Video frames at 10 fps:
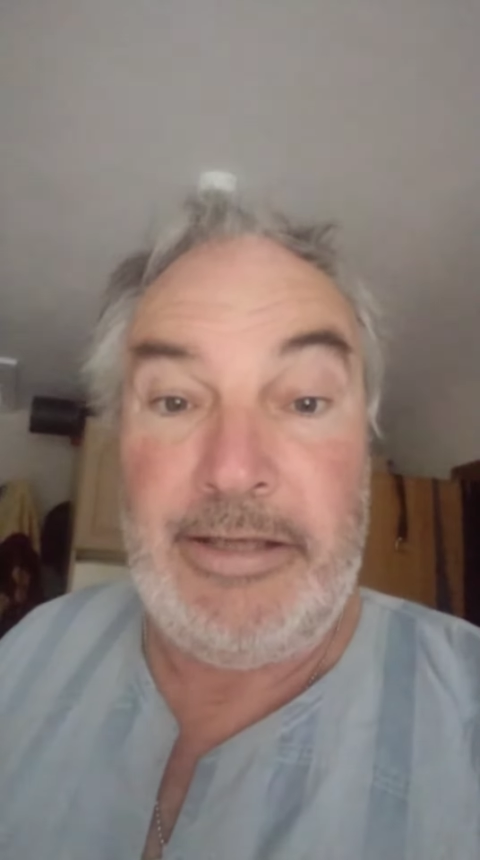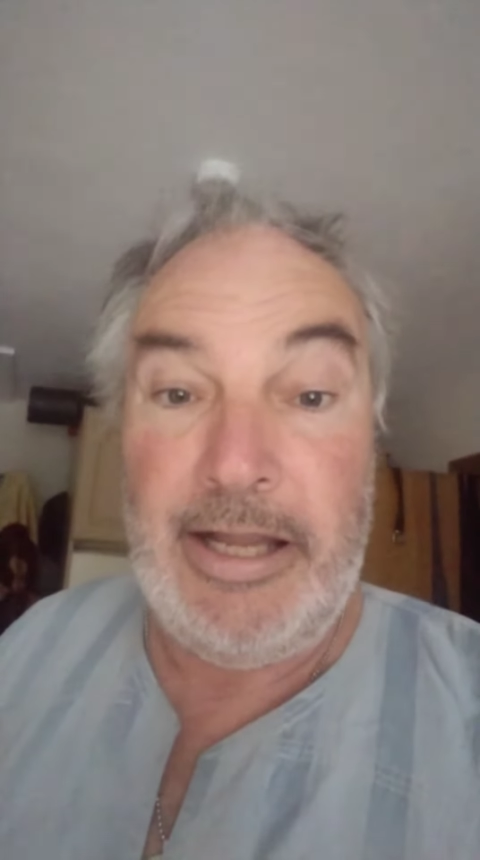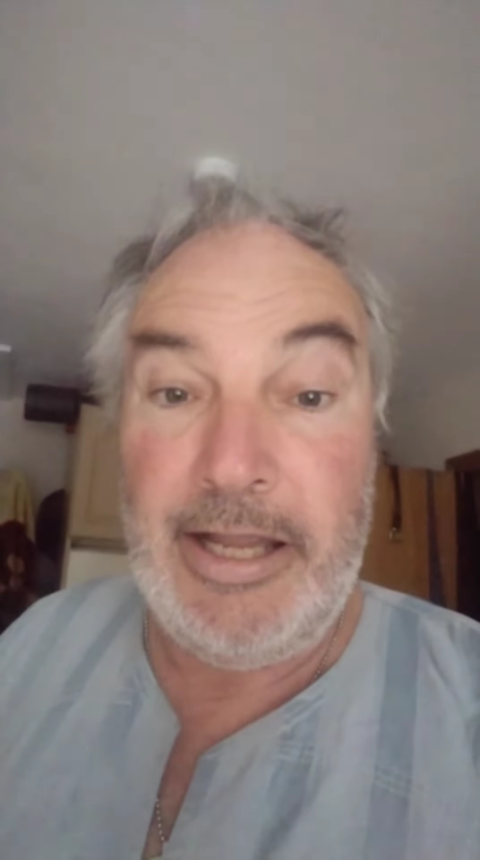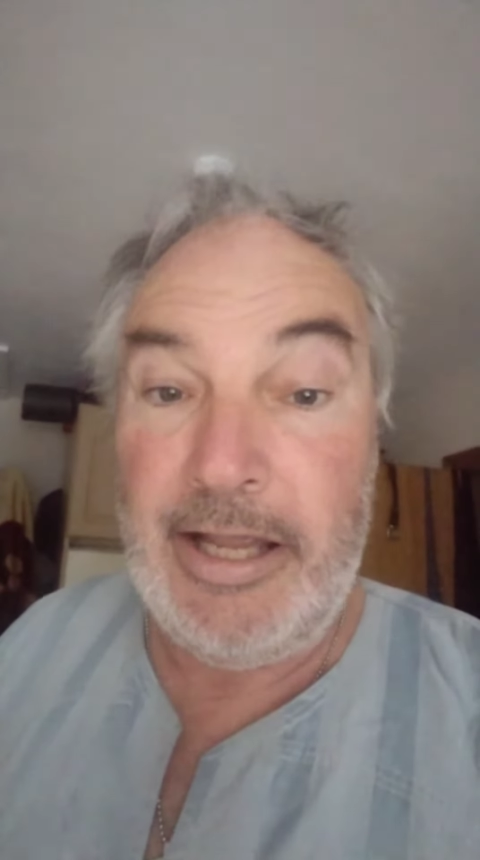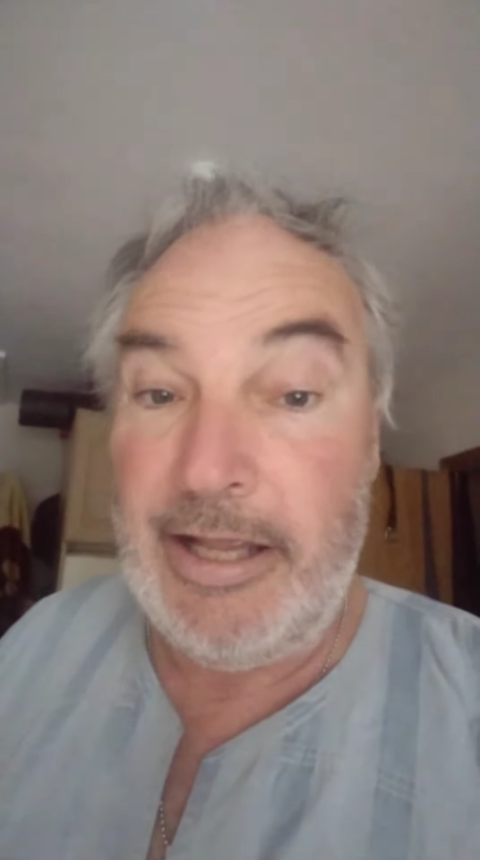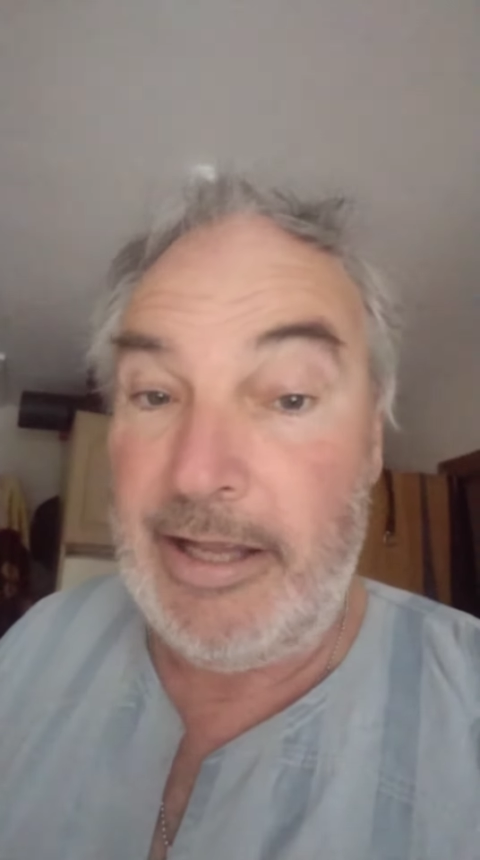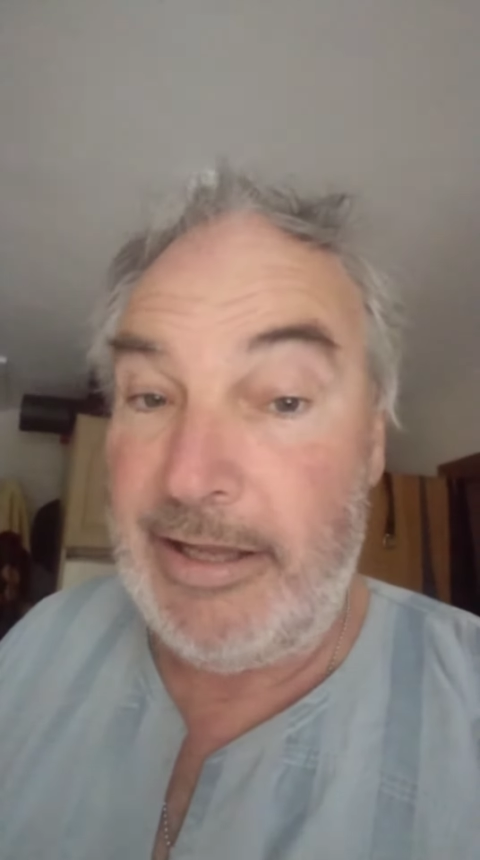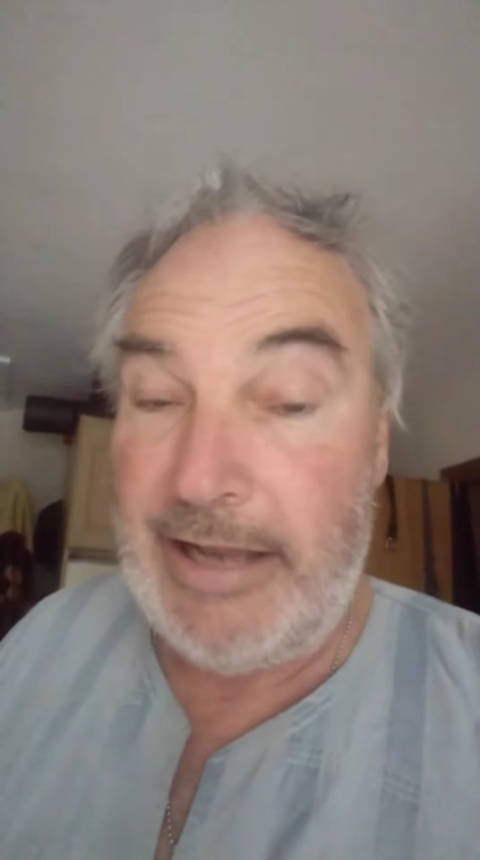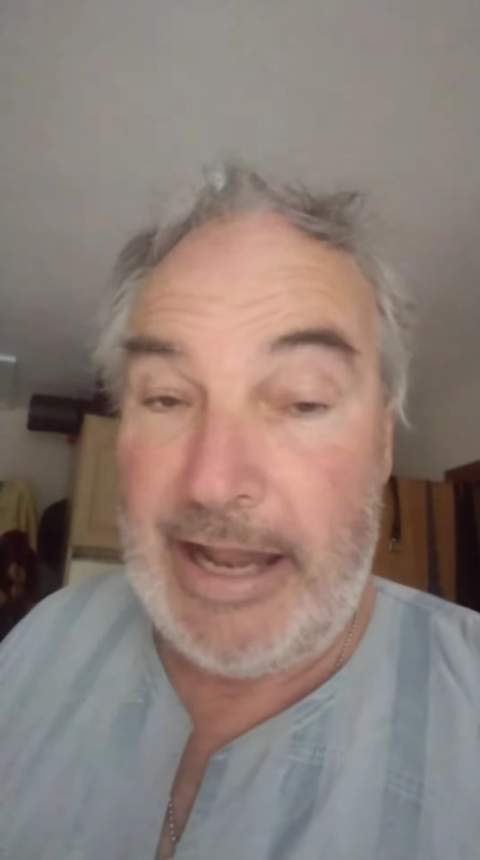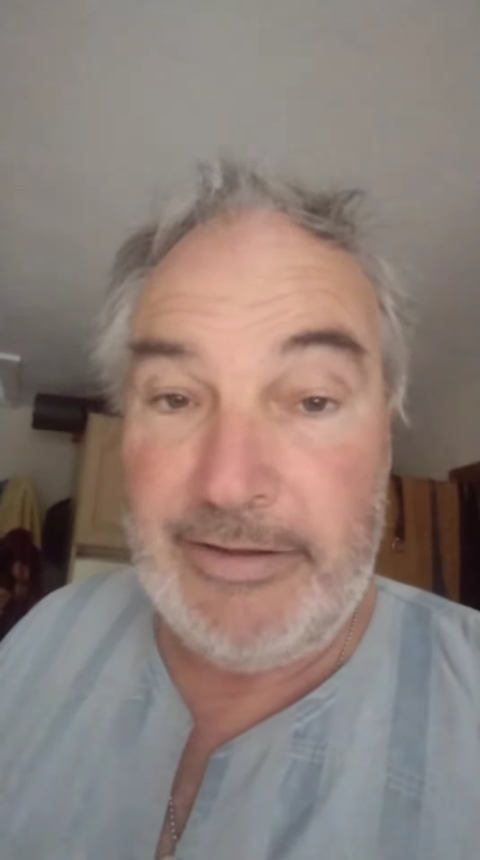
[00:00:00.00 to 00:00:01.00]

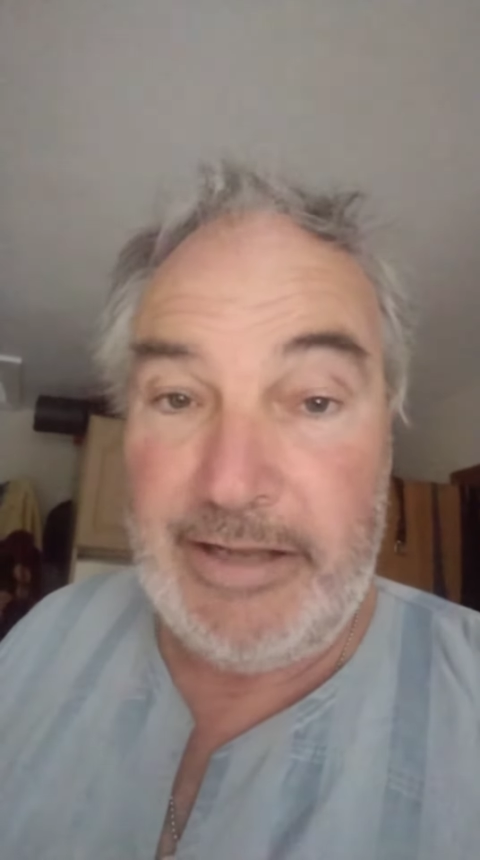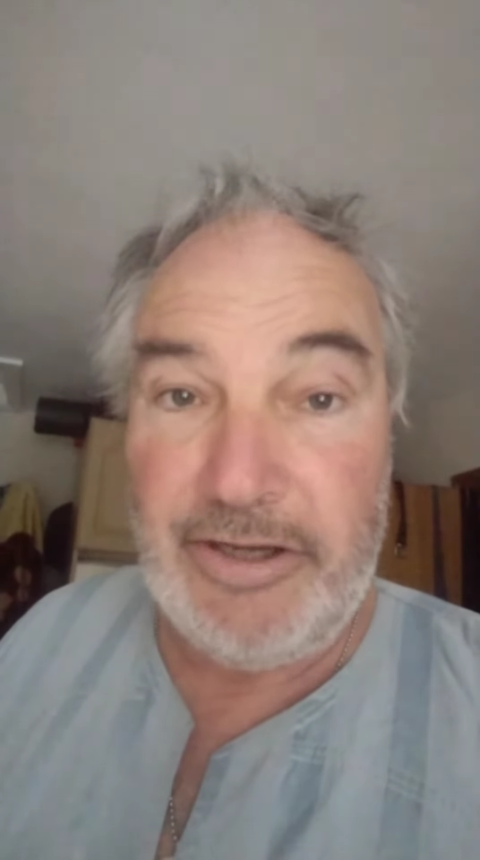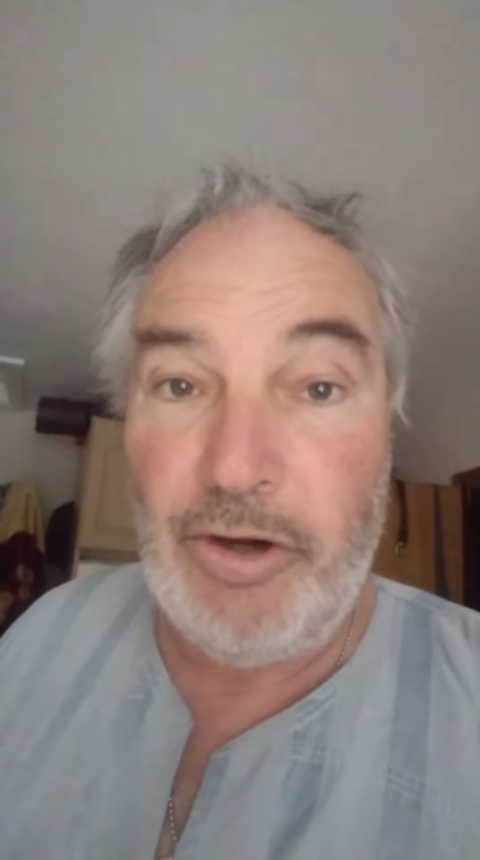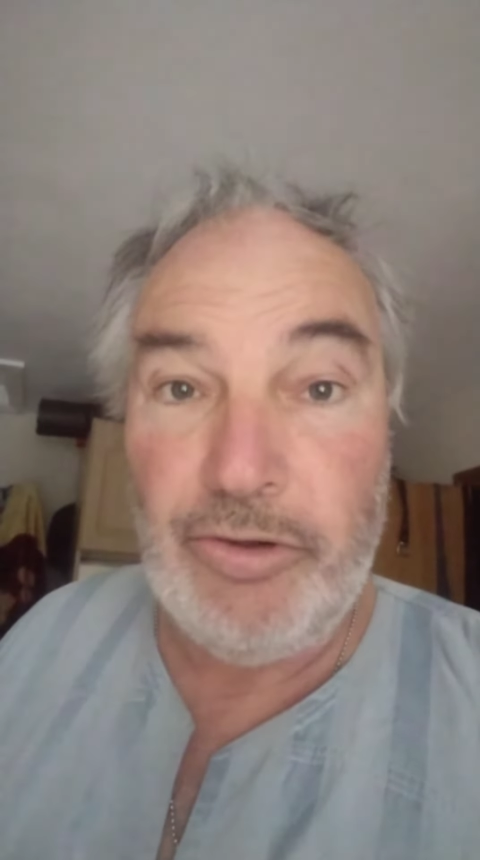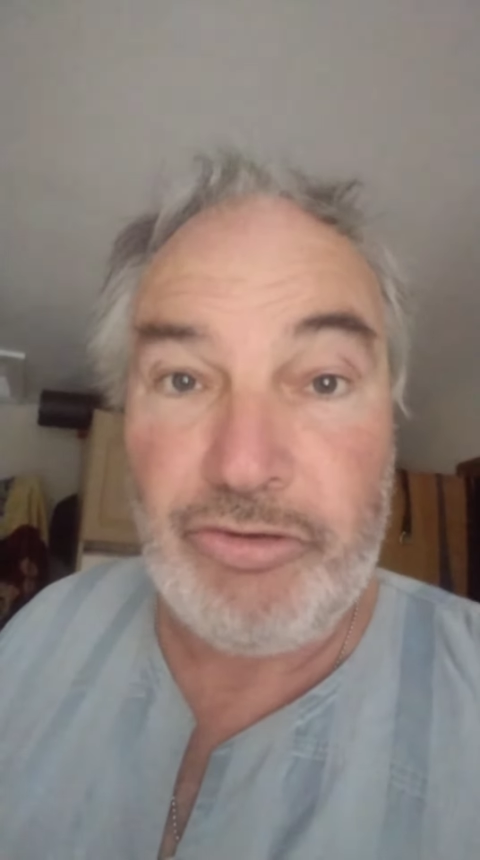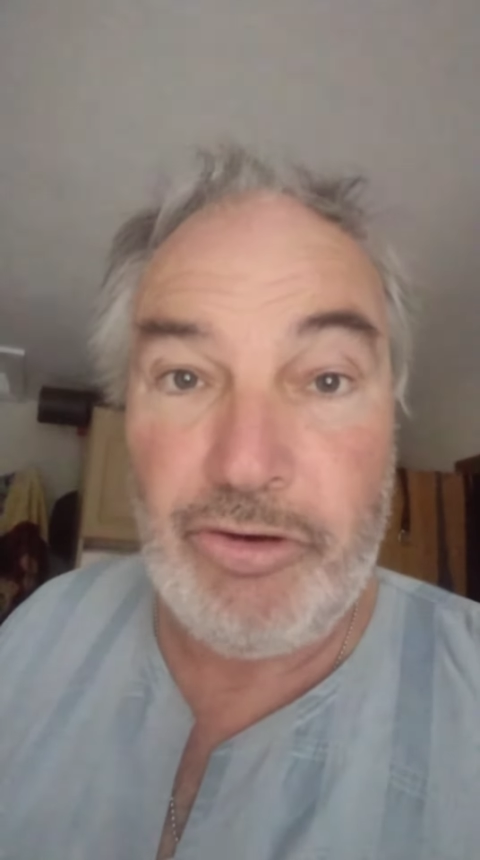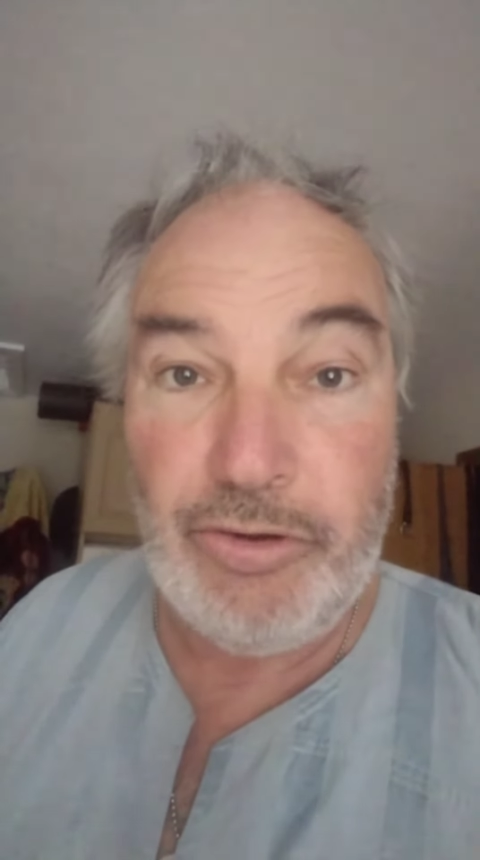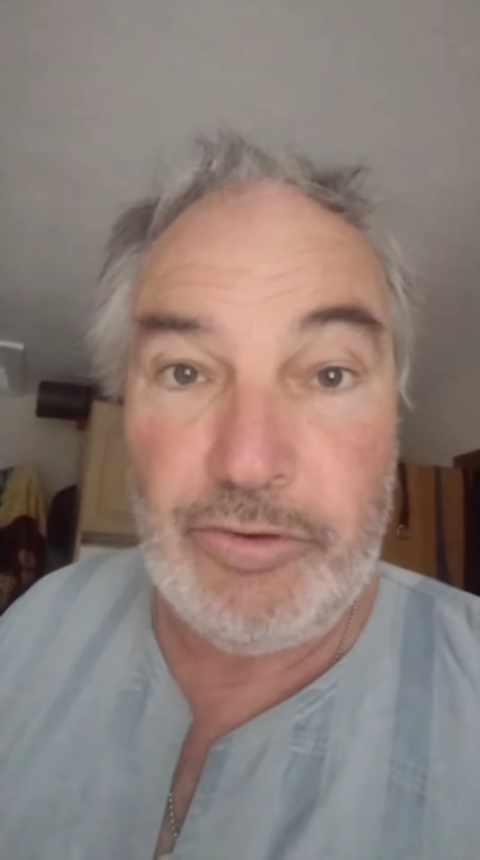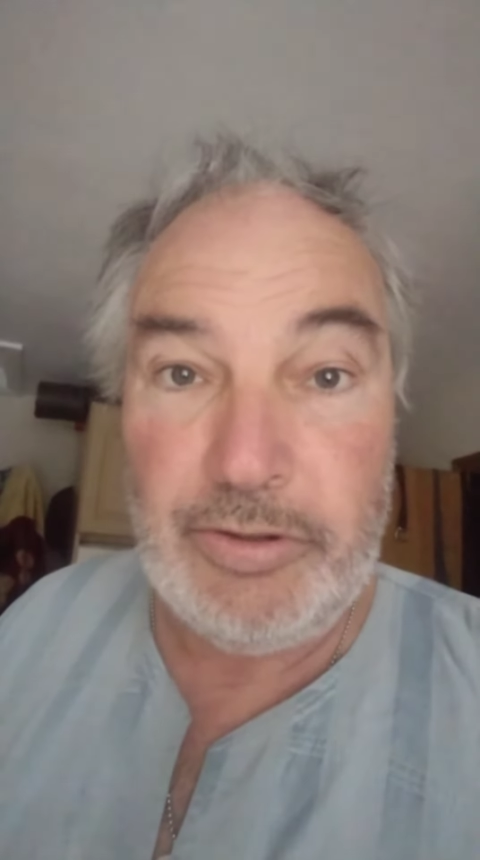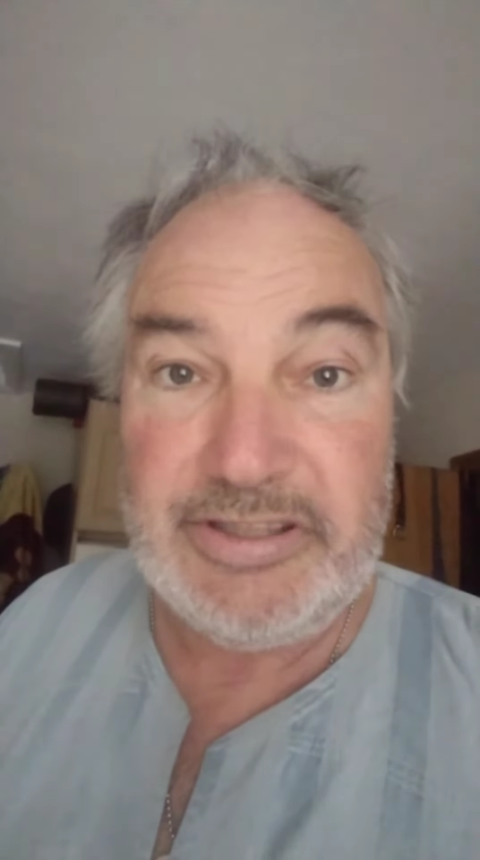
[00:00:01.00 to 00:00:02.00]
Uh, and they go
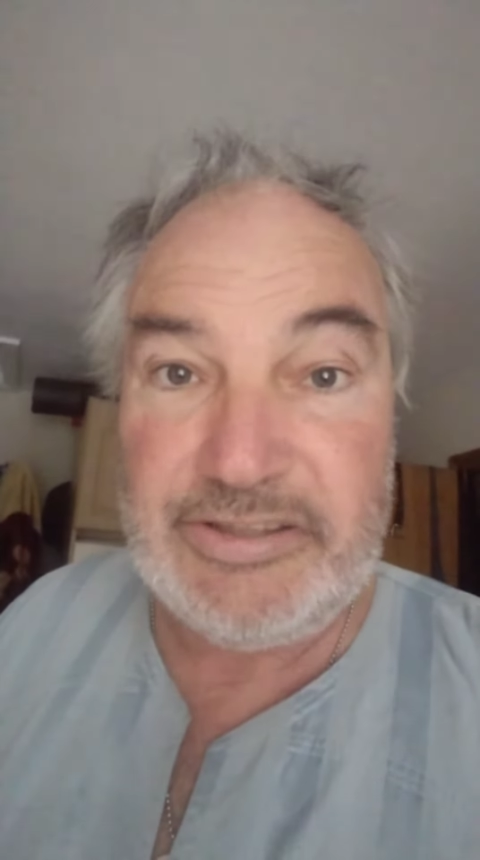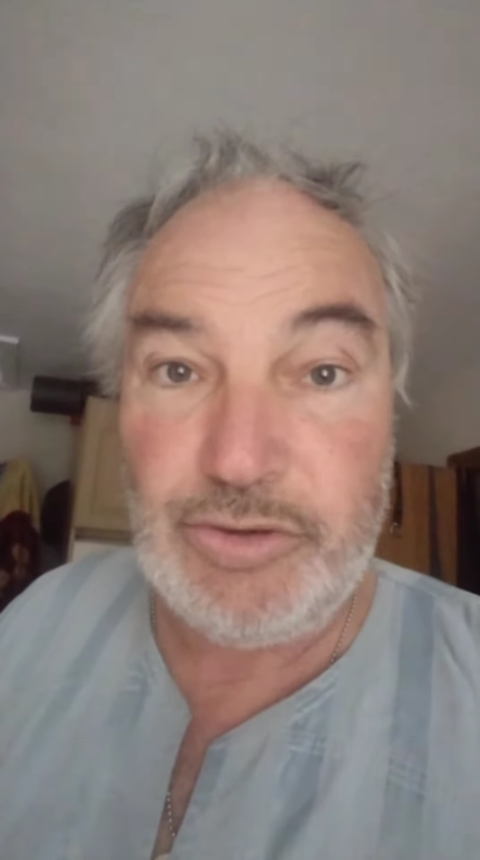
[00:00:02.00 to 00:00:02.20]
through